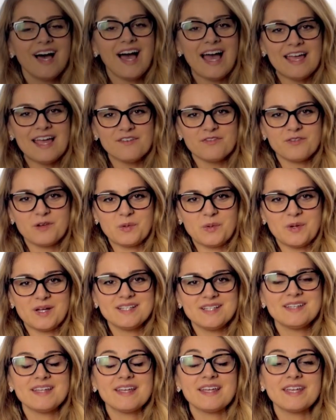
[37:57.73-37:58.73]
Hi
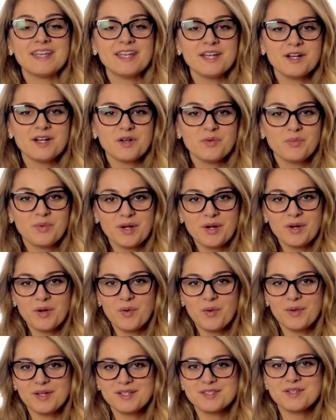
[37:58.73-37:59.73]
everyone. Here we are
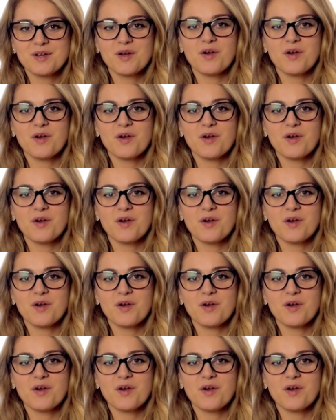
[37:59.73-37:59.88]
going